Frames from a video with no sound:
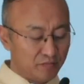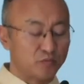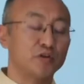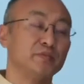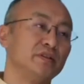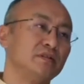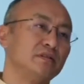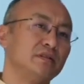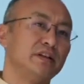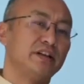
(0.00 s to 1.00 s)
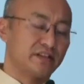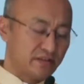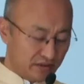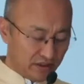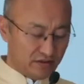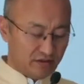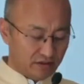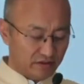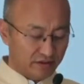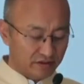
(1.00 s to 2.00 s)
employment
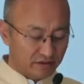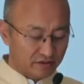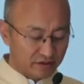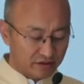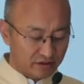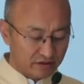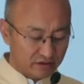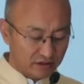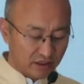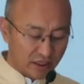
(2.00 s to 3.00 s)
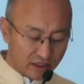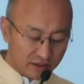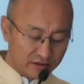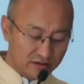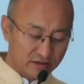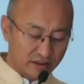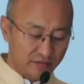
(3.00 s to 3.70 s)
exchange registration cards,